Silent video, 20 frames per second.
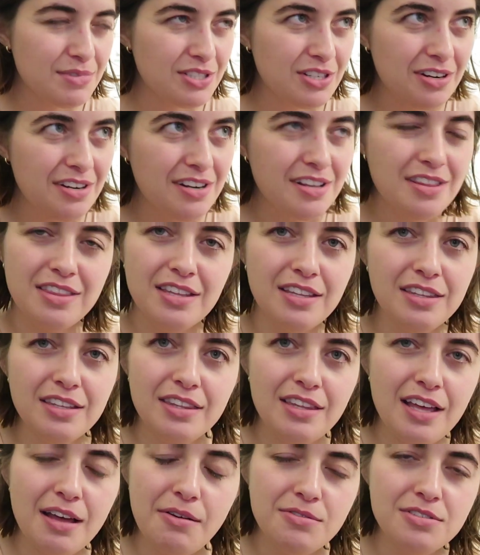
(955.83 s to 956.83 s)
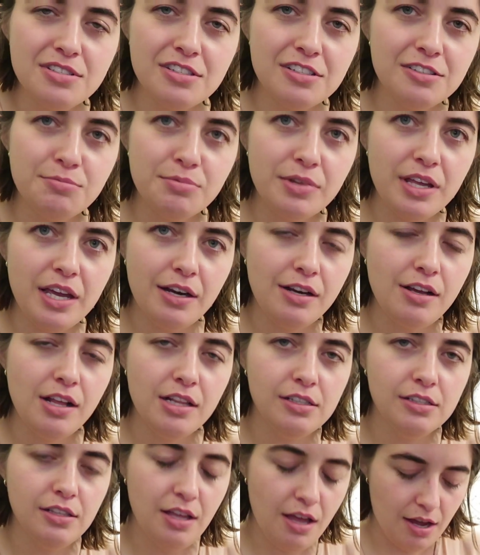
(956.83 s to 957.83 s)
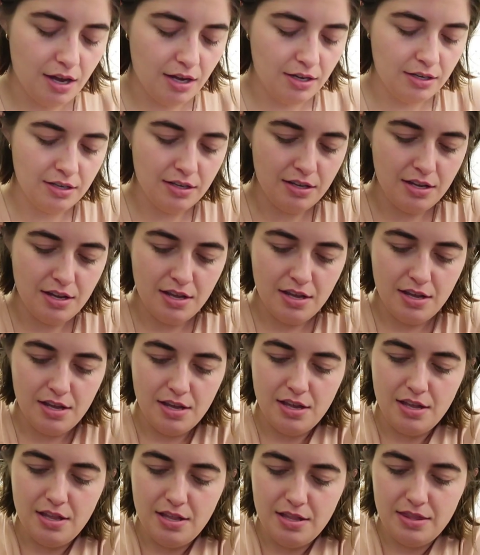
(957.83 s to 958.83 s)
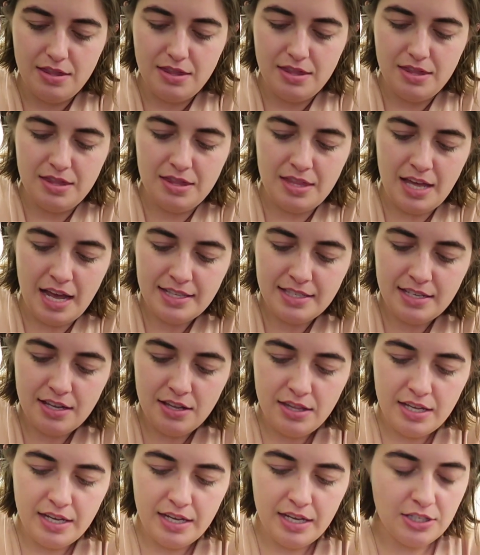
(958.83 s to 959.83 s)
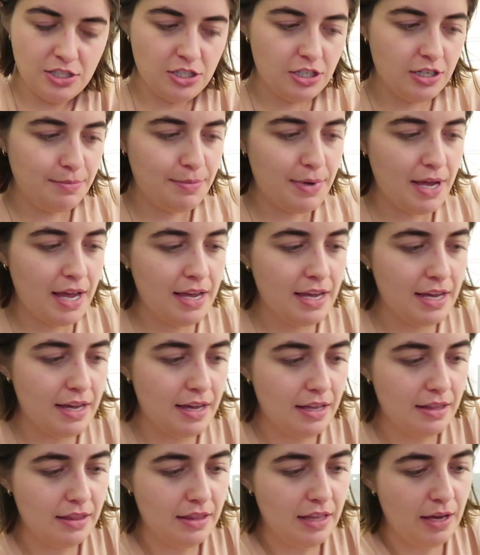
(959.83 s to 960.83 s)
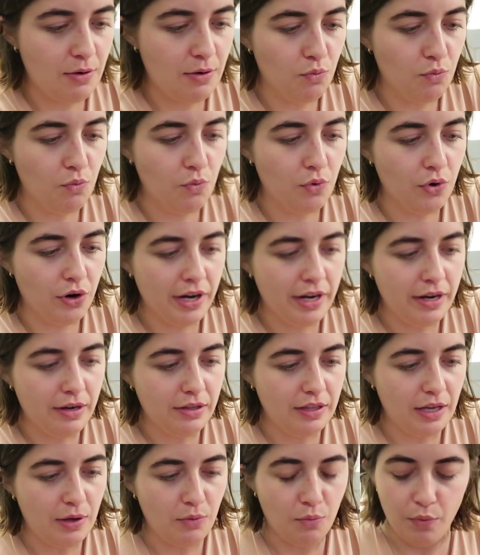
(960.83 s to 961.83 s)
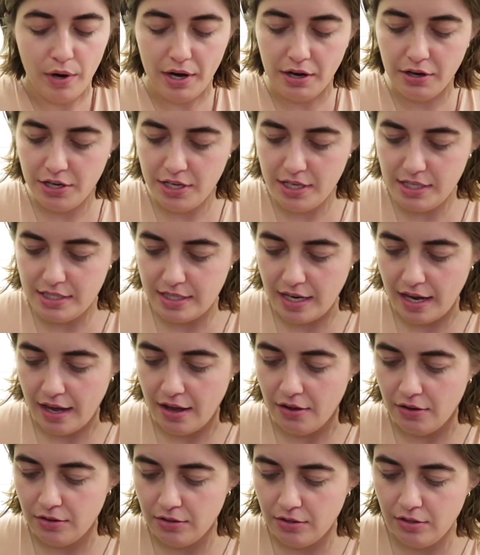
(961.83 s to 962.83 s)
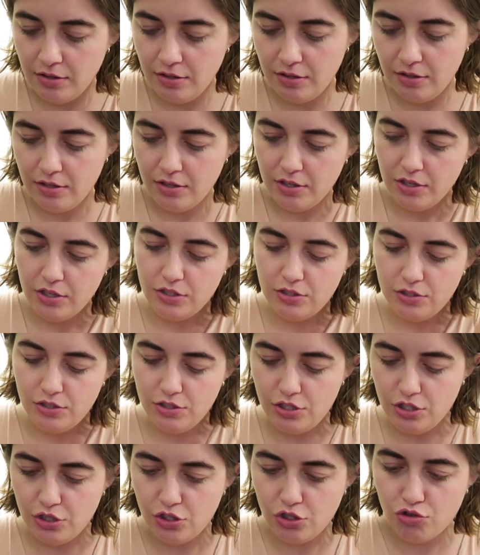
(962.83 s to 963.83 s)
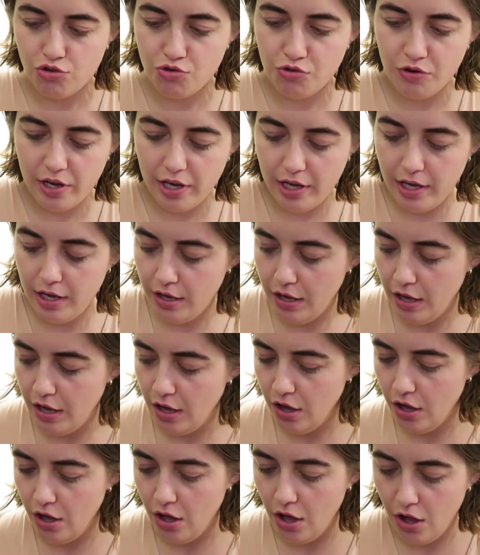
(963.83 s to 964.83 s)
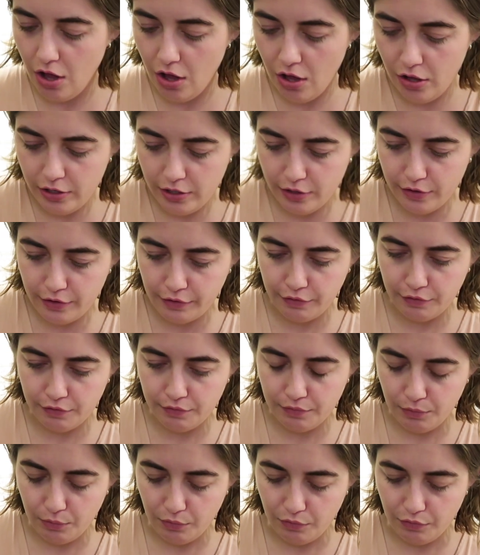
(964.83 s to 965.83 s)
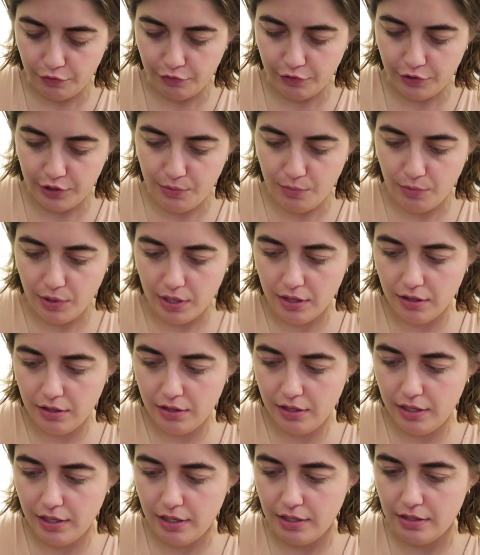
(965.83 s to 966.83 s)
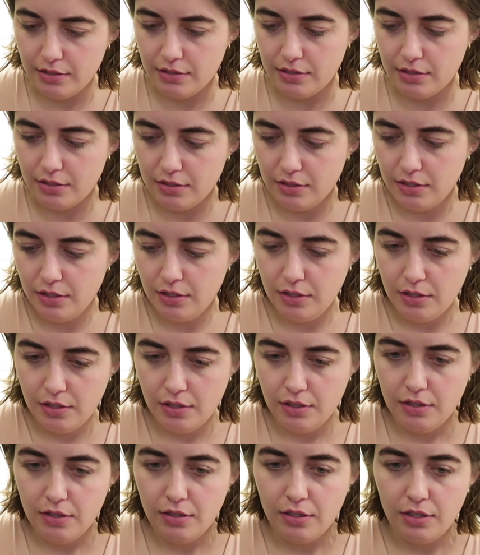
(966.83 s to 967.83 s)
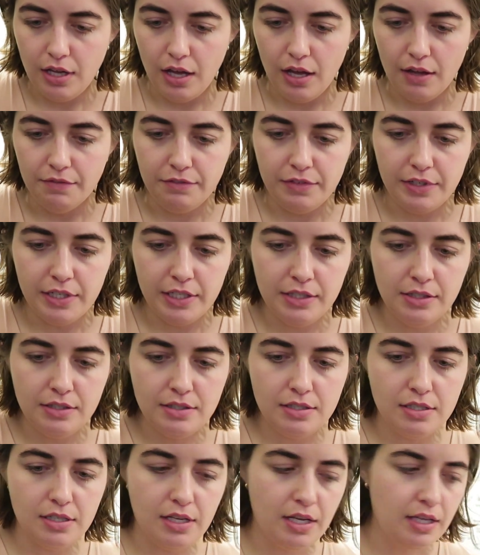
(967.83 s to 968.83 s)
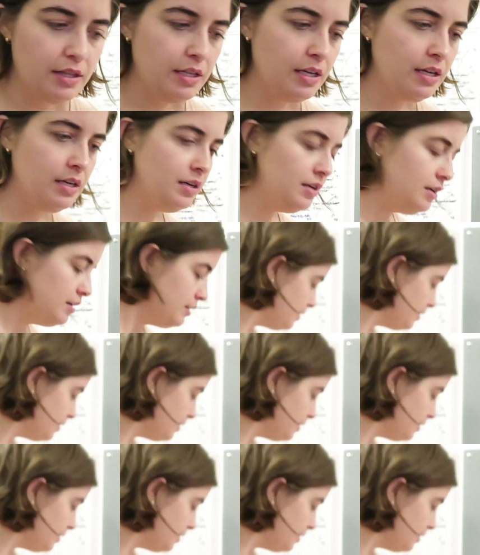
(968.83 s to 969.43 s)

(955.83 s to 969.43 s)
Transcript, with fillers: starting to think that that was their plan all along. That's how they get you to pay it. wear you down, destroy all your free will and confidence, and then